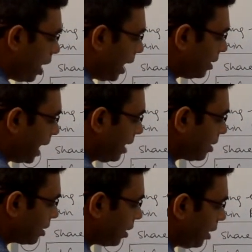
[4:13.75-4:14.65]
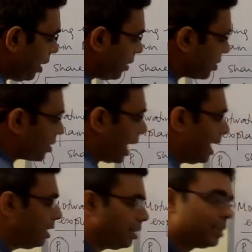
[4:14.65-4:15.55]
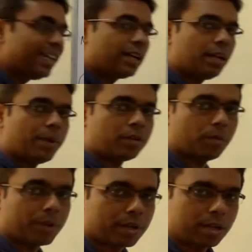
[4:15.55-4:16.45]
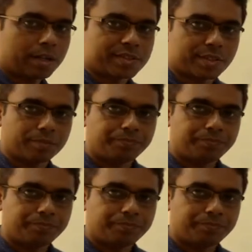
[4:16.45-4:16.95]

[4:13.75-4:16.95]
and that is an decrement operator, let's say.